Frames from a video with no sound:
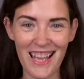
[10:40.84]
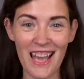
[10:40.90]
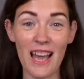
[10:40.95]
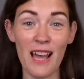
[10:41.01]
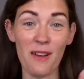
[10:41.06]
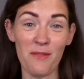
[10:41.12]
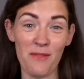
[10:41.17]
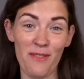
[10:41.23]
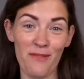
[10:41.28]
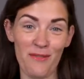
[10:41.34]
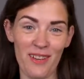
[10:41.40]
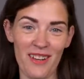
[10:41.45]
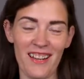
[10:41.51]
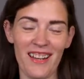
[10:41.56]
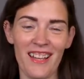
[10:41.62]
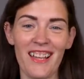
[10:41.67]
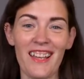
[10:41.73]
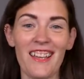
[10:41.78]

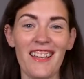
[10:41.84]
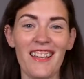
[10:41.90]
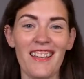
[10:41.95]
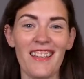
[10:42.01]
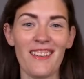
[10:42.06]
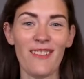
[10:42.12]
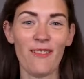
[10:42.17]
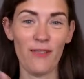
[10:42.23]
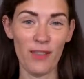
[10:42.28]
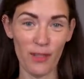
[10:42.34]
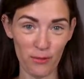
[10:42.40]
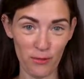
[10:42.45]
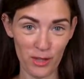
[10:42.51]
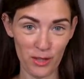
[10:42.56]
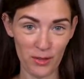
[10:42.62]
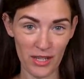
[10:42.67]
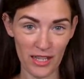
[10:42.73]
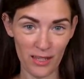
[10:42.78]
However, feel
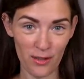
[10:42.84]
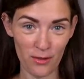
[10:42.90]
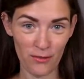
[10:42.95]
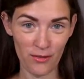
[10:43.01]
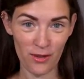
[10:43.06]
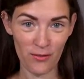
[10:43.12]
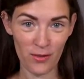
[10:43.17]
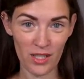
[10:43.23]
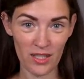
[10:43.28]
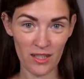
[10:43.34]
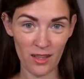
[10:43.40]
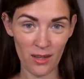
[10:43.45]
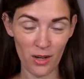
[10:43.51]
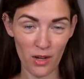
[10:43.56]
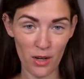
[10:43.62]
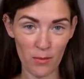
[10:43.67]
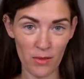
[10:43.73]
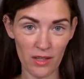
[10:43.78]
free to add your favorites in
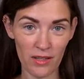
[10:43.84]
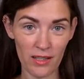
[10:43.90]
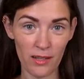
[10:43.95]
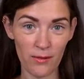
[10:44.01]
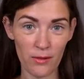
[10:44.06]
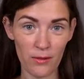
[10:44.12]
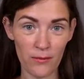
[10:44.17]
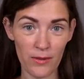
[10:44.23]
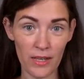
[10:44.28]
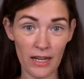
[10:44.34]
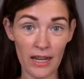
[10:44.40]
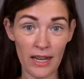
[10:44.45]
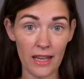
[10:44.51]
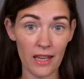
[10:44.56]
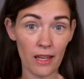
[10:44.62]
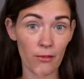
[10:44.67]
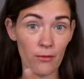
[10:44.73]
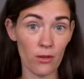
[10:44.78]
the comments. If you feel
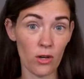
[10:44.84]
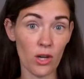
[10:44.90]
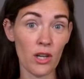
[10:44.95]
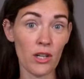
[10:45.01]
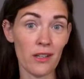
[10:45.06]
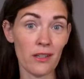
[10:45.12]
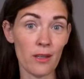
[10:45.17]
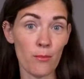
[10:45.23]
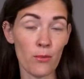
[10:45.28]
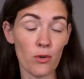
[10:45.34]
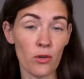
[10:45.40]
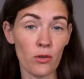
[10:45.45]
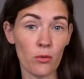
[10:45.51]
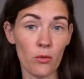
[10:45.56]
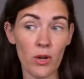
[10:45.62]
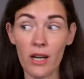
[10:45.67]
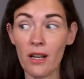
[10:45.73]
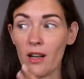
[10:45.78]
like I forgot an
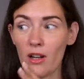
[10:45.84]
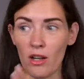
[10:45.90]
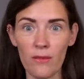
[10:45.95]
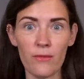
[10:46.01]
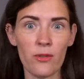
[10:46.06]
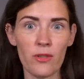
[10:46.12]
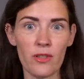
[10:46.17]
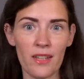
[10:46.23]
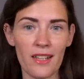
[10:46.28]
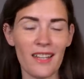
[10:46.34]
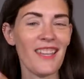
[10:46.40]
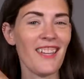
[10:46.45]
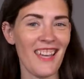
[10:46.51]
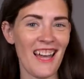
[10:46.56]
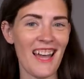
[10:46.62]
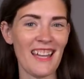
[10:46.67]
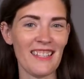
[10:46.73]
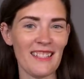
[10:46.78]
important one,
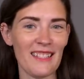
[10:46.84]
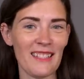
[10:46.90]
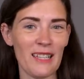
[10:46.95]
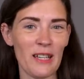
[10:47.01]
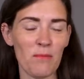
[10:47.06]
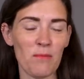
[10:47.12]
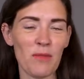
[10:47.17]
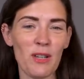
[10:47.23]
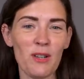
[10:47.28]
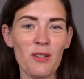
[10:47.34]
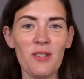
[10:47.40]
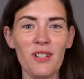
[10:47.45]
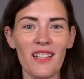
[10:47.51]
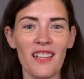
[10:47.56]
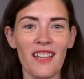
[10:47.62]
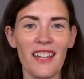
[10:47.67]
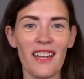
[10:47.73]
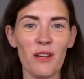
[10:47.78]
obviously add it down
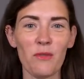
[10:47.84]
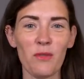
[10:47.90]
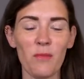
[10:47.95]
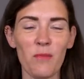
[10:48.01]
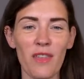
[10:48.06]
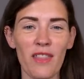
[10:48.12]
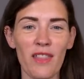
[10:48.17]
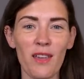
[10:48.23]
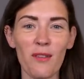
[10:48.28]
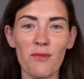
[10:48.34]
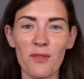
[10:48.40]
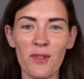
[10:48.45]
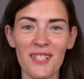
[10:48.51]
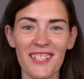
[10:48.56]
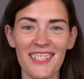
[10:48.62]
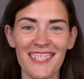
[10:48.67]
below and I will be thankful.